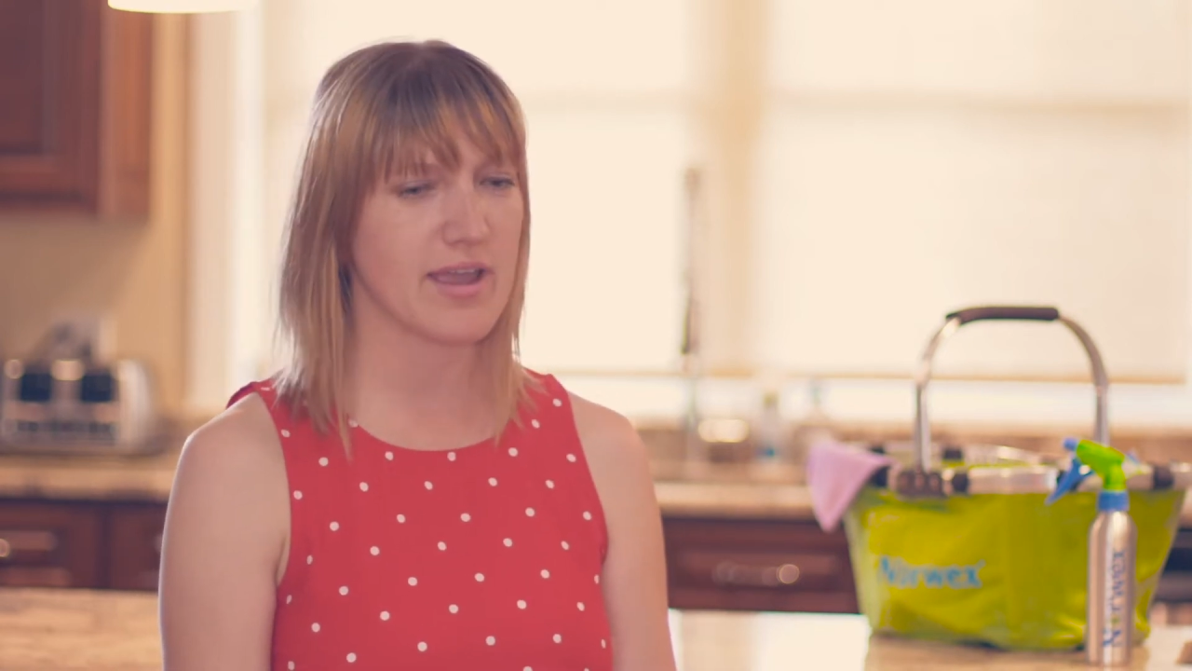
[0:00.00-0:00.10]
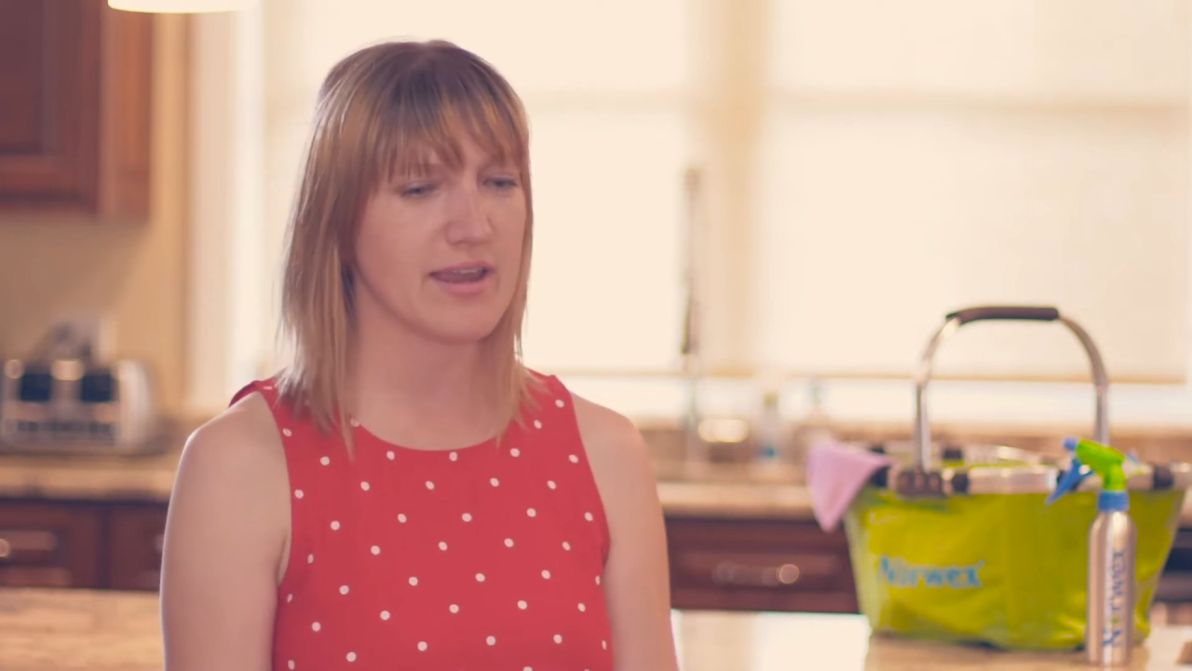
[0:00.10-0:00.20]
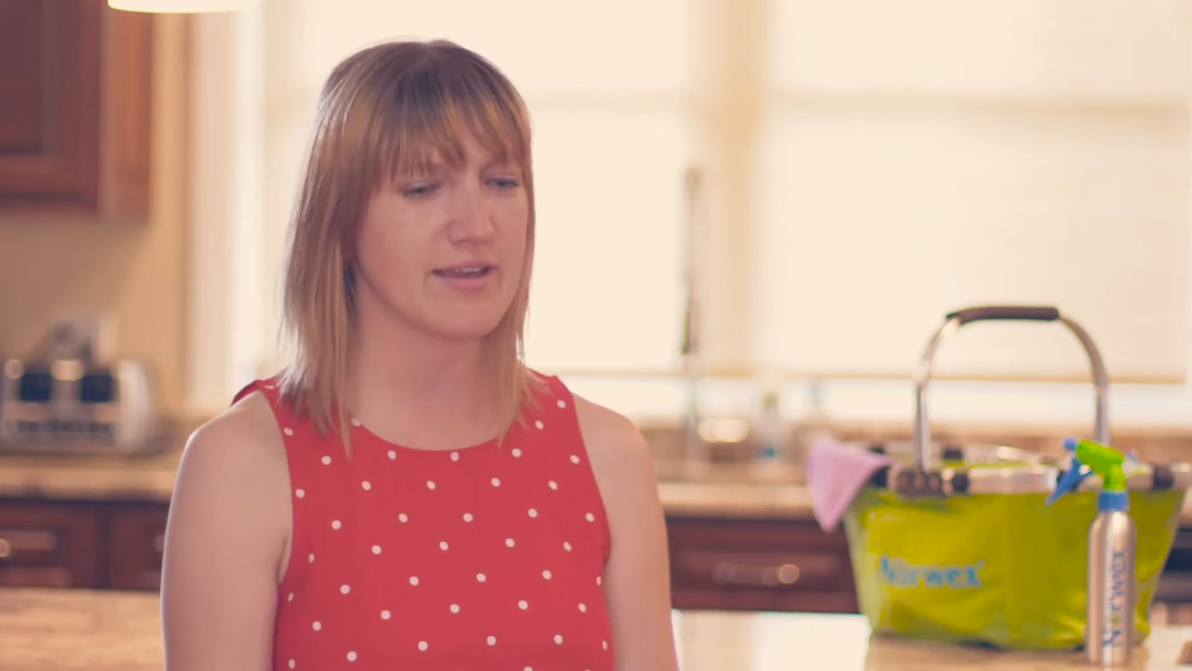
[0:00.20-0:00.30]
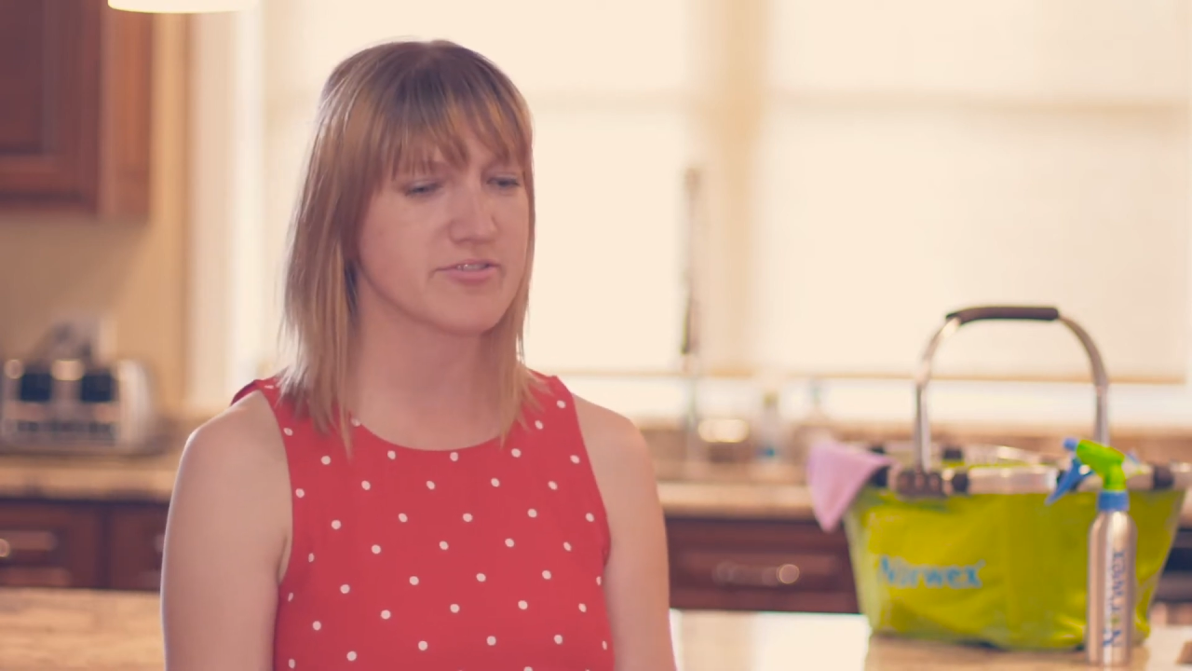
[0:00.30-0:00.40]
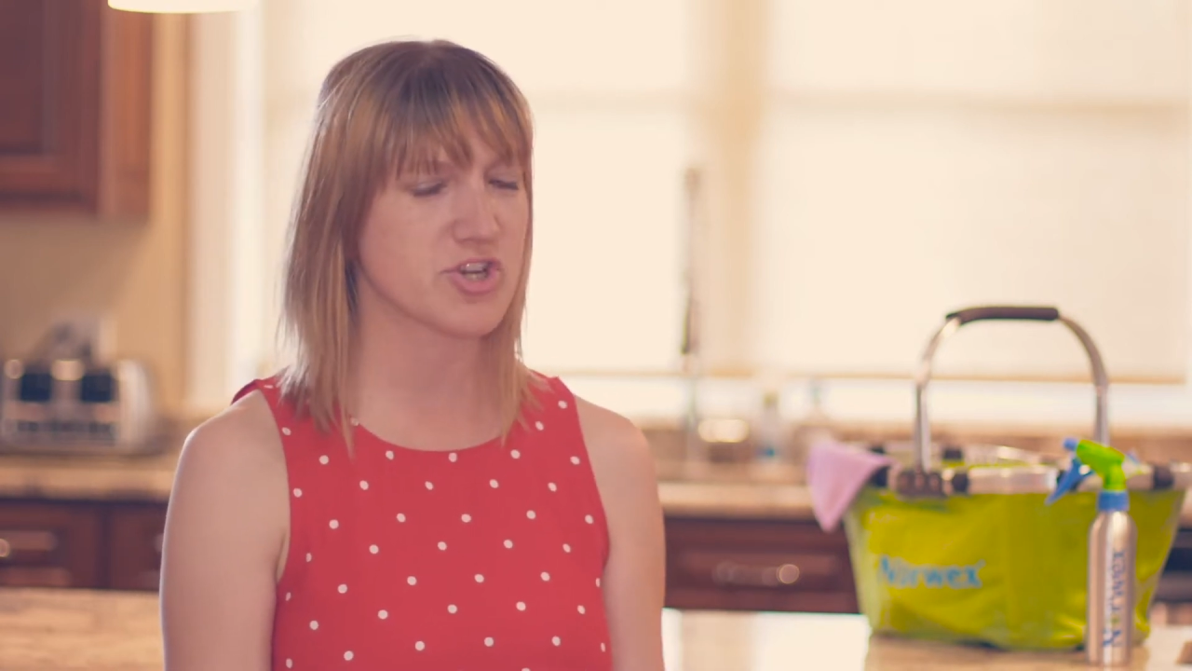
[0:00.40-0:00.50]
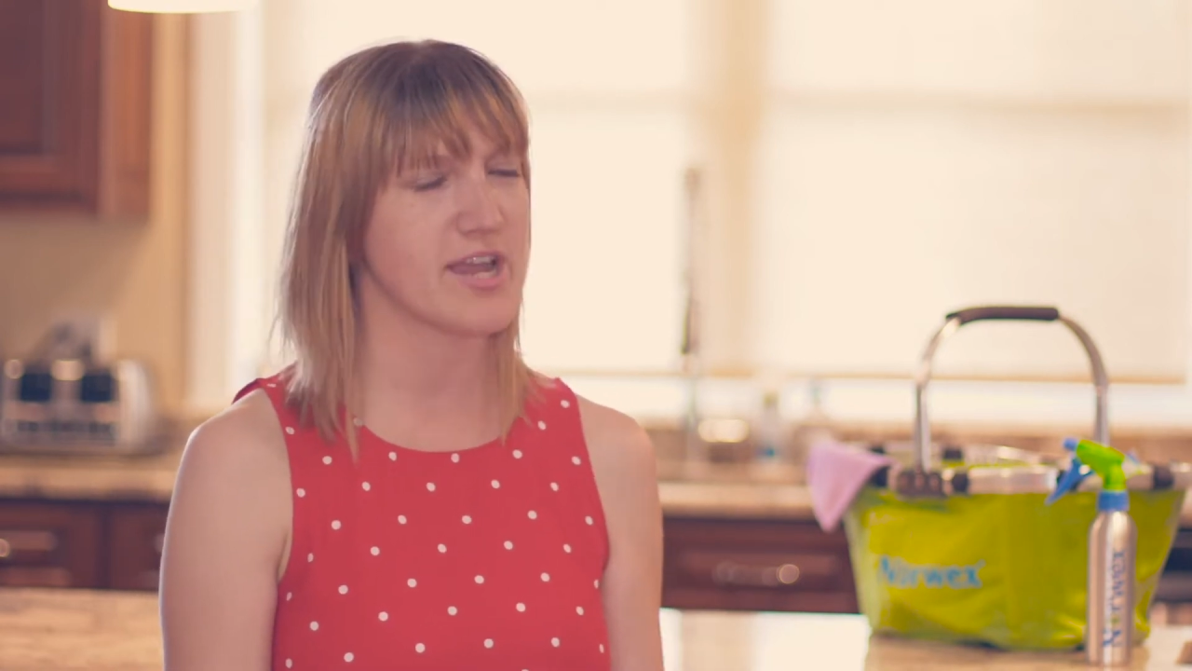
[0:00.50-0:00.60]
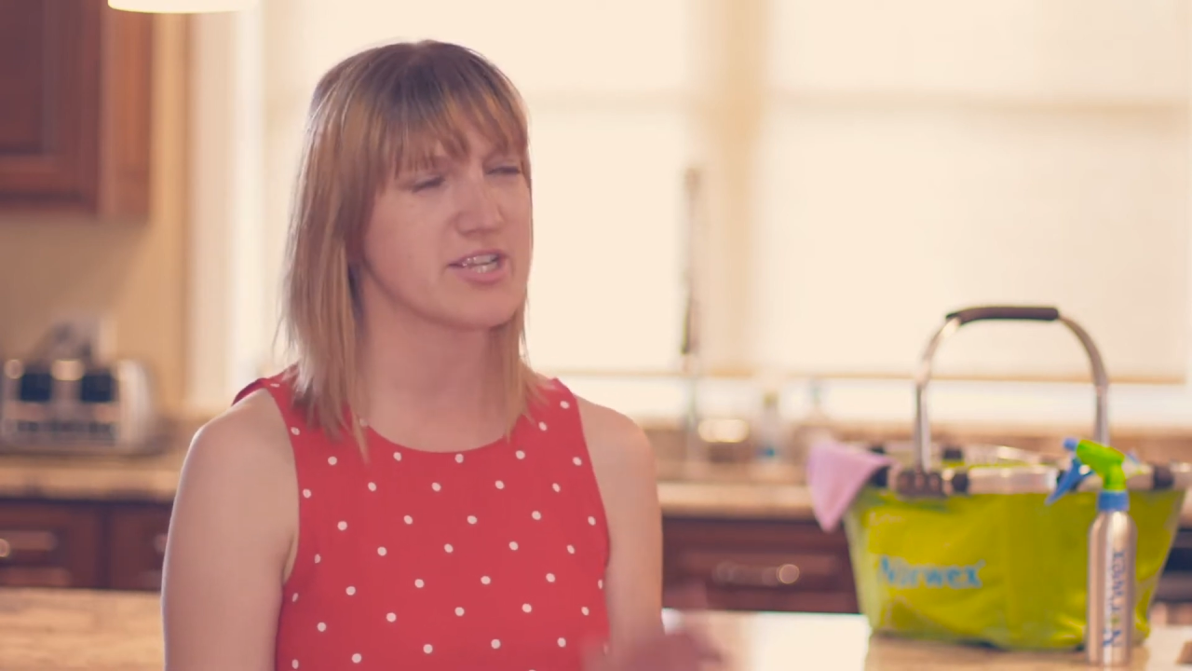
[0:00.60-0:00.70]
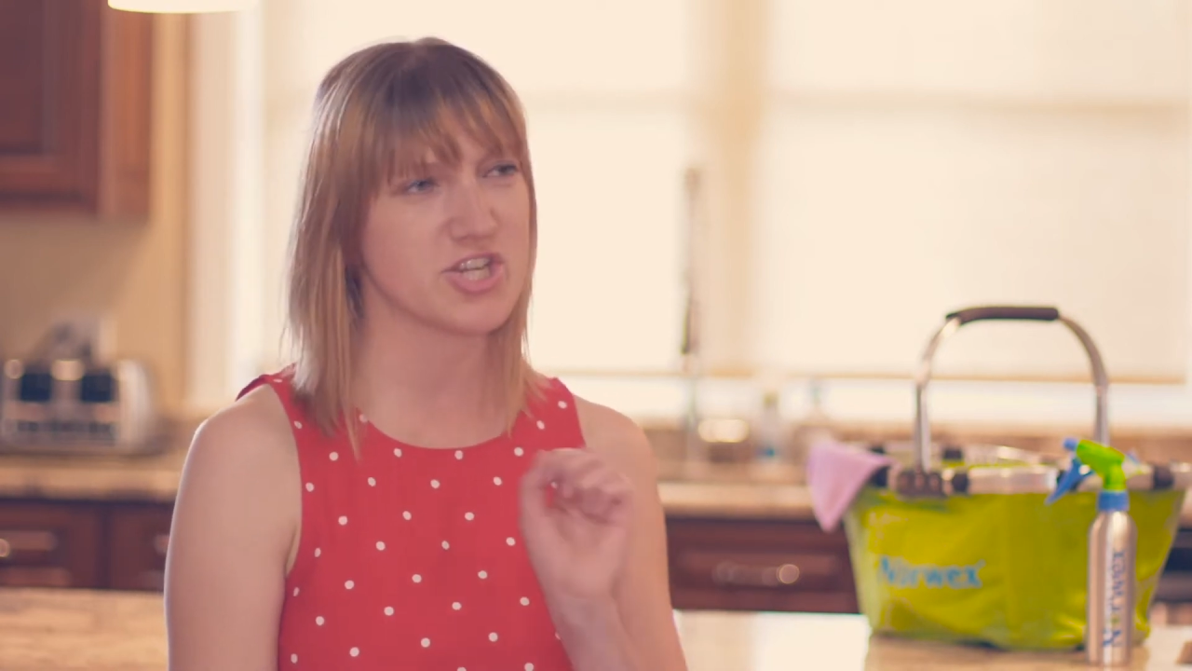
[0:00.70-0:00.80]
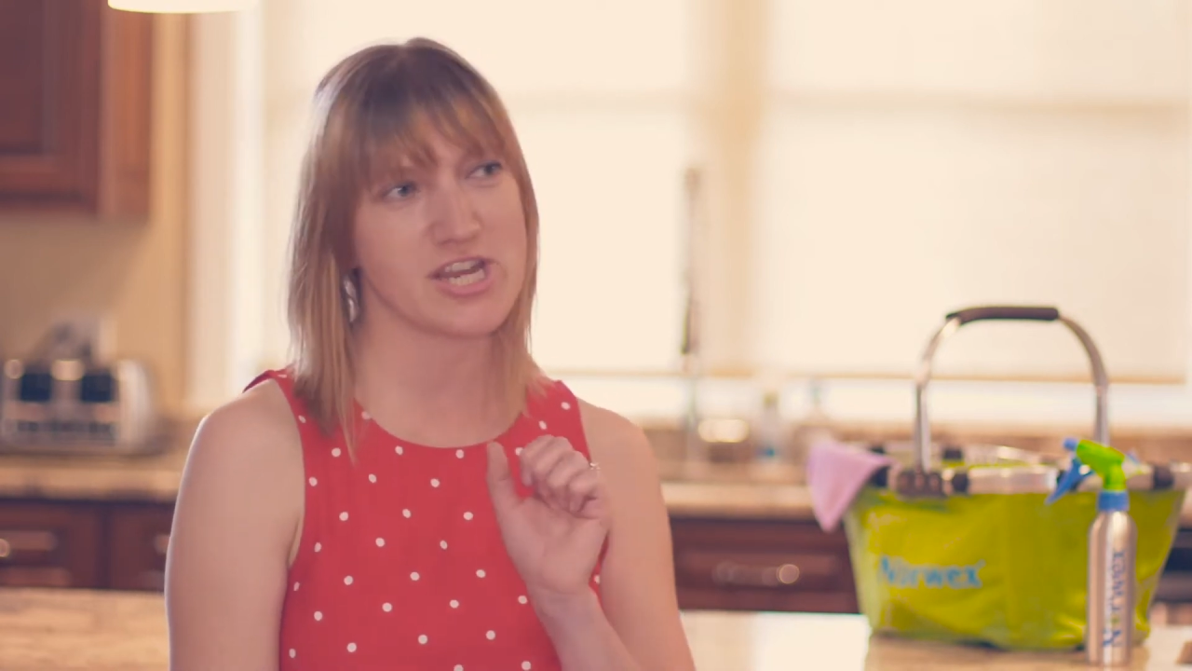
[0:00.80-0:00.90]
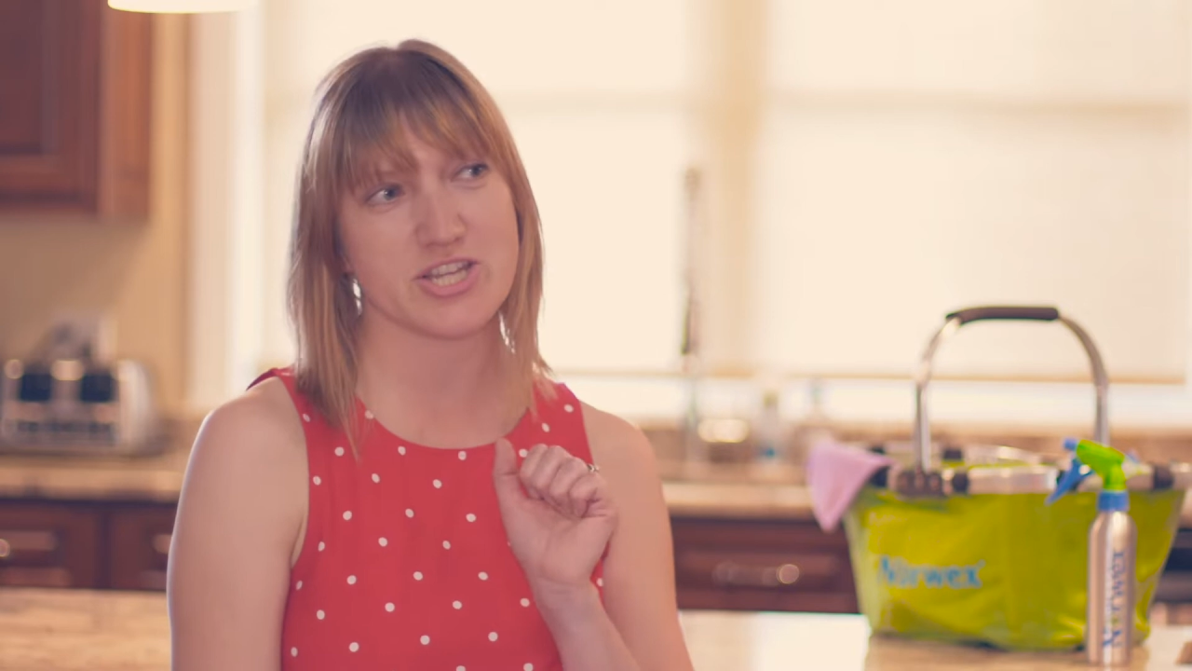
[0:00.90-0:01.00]
And I've
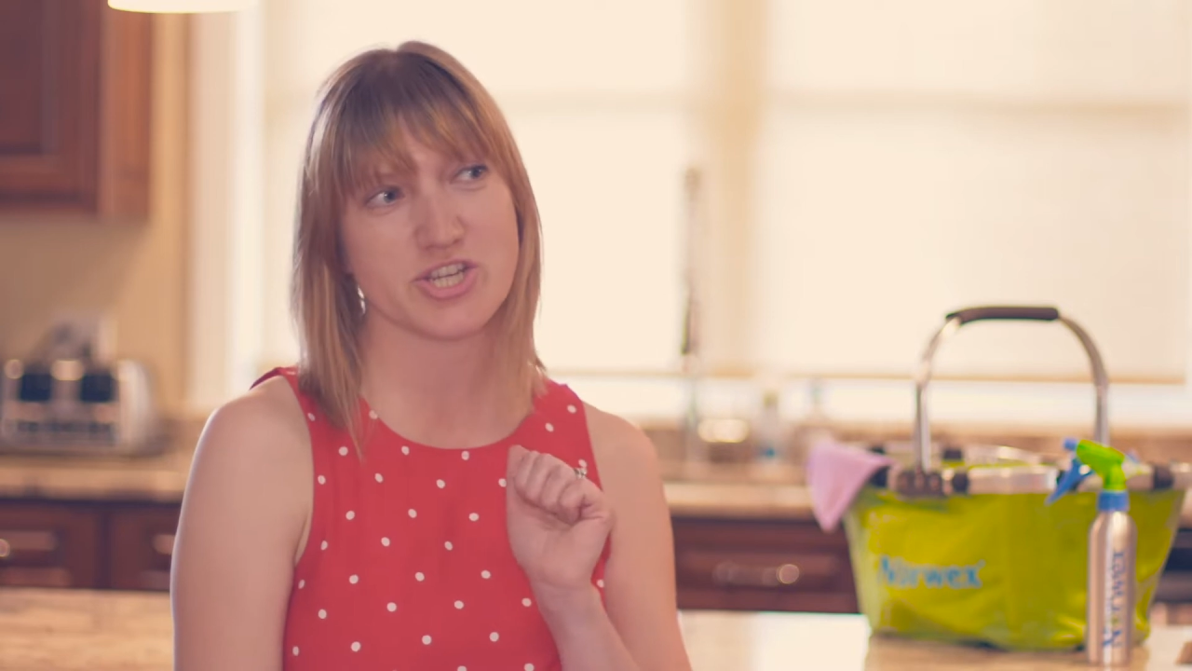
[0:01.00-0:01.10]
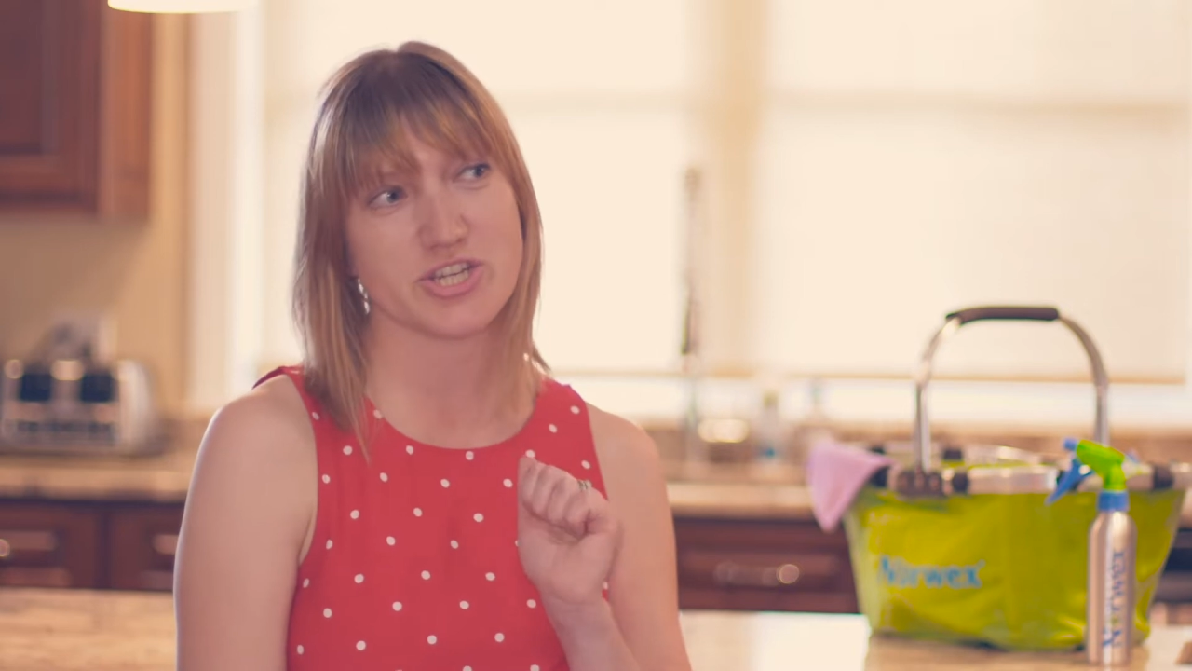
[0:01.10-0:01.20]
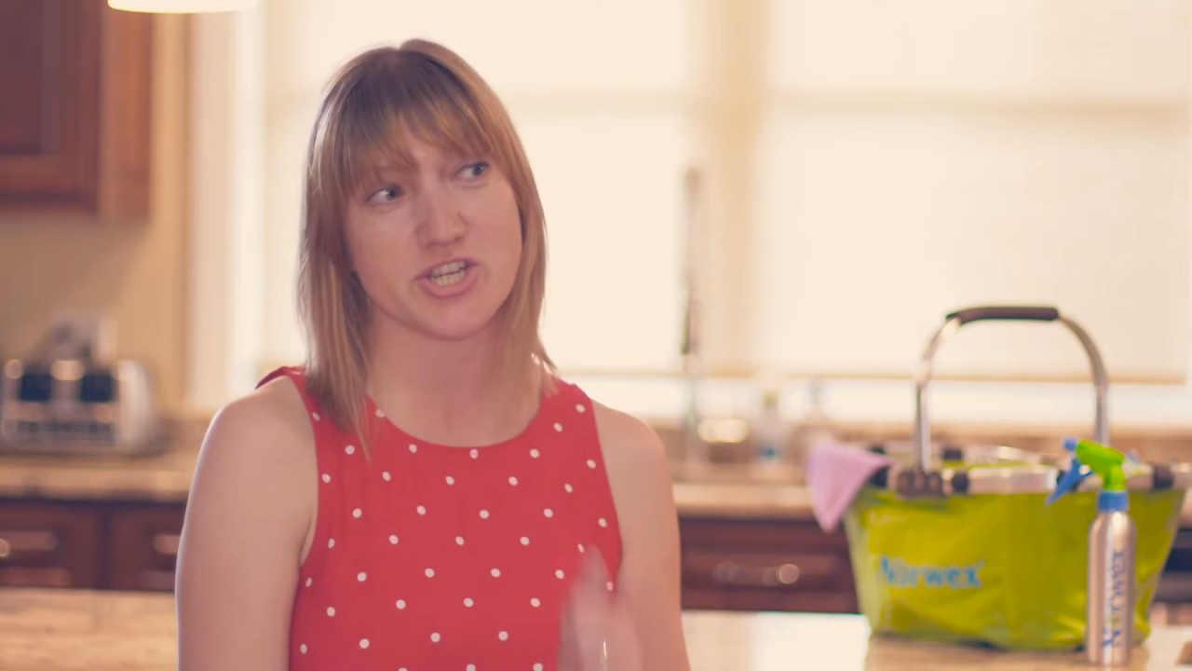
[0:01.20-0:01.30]
tried changing